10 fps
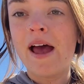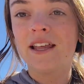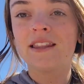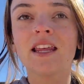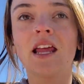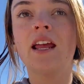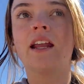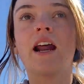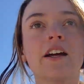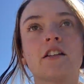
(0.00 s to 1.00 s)
pen thing
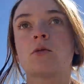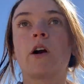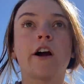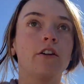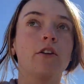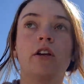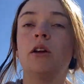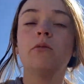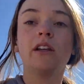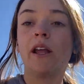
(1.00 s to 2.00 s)
and i swear dude
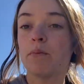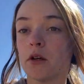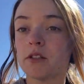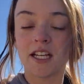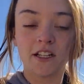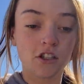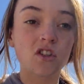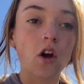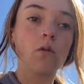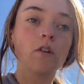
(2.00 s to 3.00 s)
he would keep those things
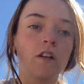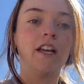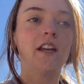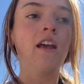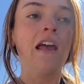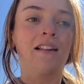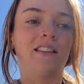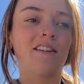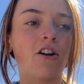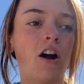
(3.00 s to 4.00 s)
so clean
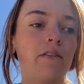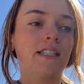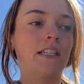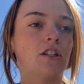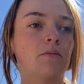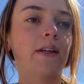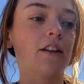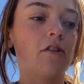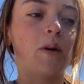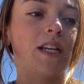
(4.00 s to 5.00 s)
like they would obviously just be a
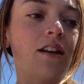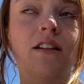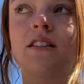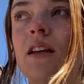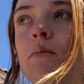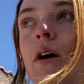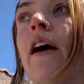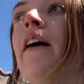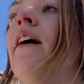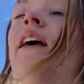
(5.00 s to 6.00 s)
little bit dusty but
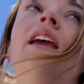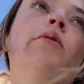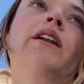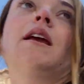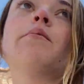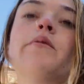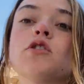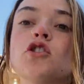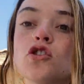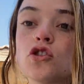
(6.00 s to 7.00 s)
he would keep them
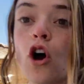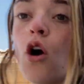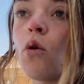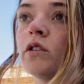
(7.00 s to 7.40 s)
so